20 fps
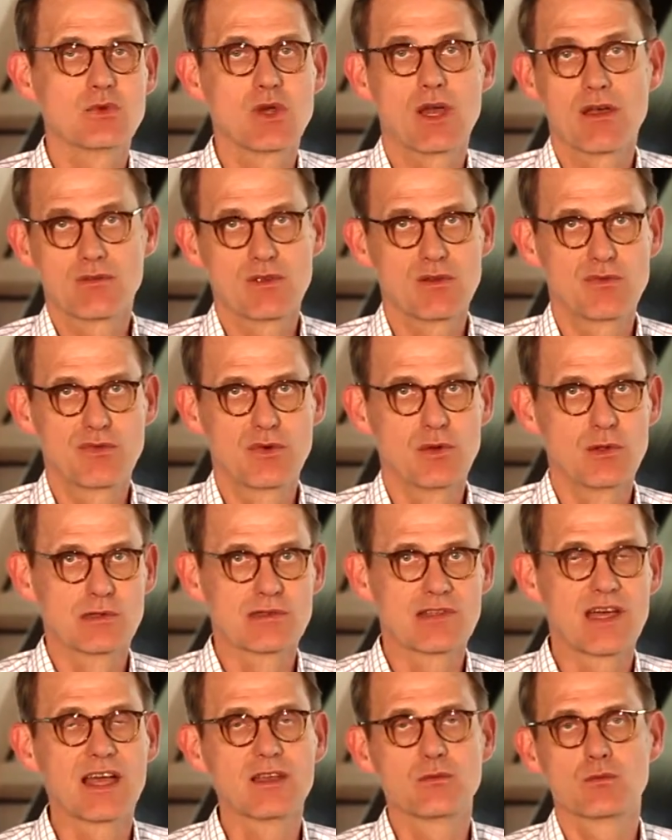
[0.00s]
you have the full
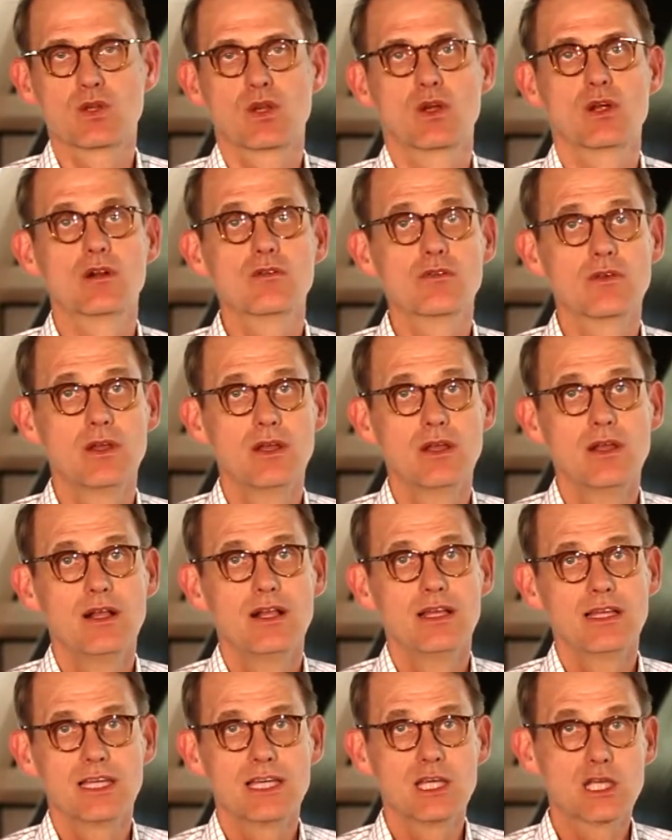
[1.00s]
time curve,
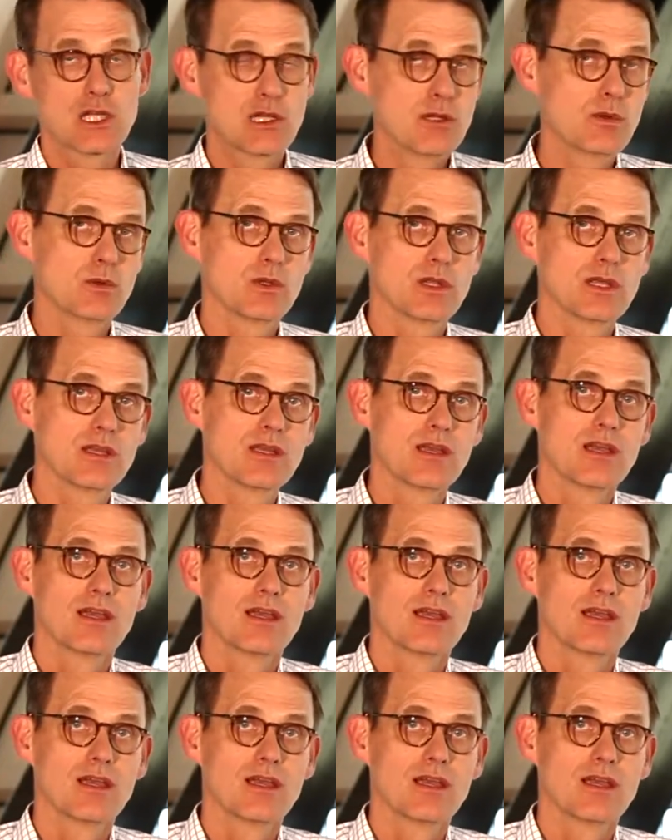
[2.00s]
including